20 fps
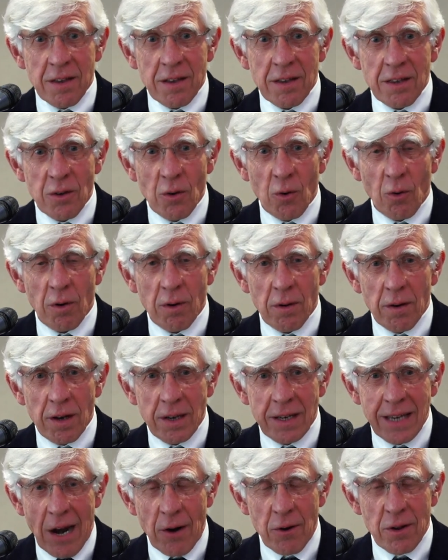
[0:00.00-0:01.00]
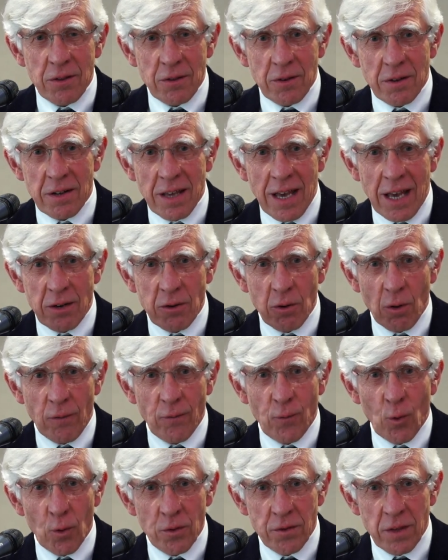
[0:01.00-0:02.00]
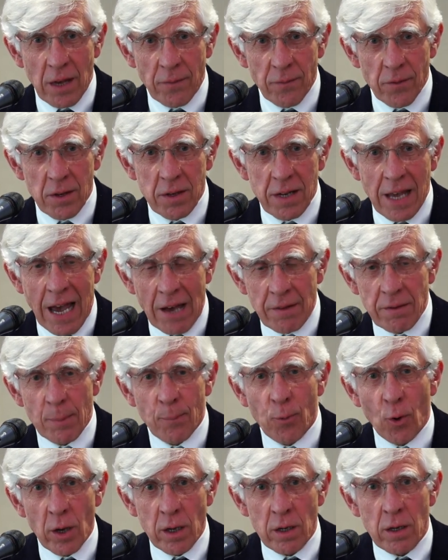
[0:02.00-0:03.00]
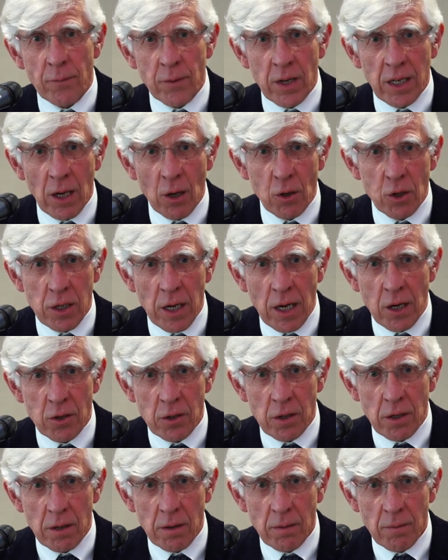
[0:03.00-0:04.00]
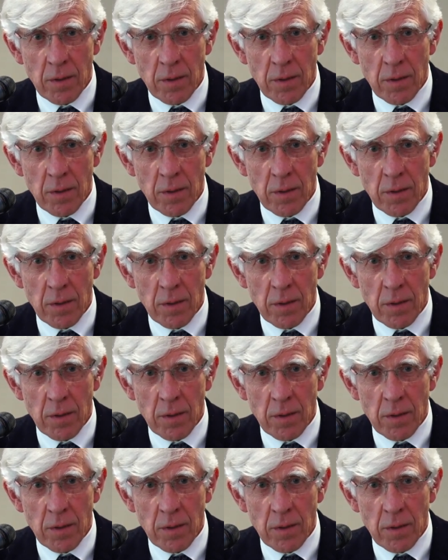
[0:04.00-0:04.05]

your garrison and your force effort at the point of negotiation,